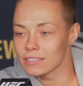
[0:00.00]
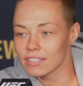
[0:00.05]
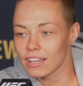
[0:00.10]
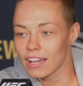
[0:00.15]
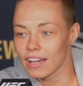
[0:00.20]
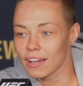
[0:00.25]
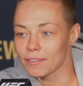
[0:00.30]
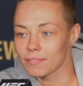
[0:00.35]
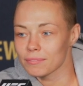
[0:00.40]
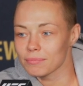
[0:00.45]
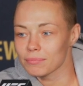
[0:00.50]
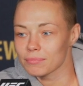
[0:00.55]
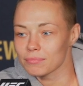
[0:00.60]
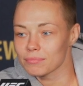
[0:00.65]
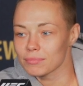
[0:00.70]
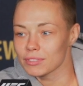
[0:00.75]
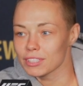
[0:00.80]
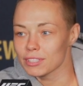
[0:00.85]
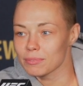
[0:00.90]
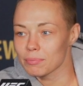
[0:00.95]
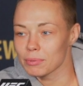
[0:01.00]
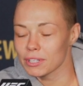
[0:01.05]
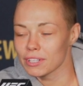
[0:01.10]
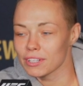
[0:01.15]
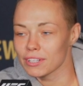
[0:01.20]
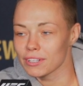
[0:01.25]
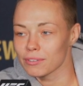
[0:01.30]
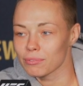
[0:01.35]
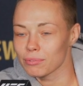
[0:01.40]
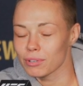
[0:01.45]
yeah, it's been
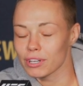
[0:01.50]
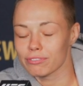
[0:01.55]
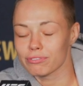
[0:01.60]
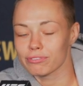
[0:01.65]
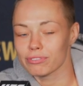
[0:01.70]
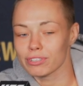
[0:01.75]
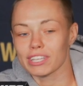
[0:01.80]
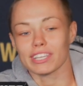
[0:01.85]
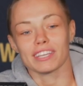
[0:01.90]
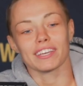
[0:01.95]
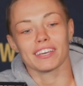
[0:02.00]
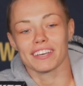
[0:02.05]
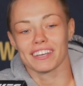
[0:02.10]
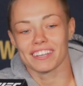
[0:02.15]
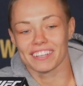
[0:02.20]
a rough week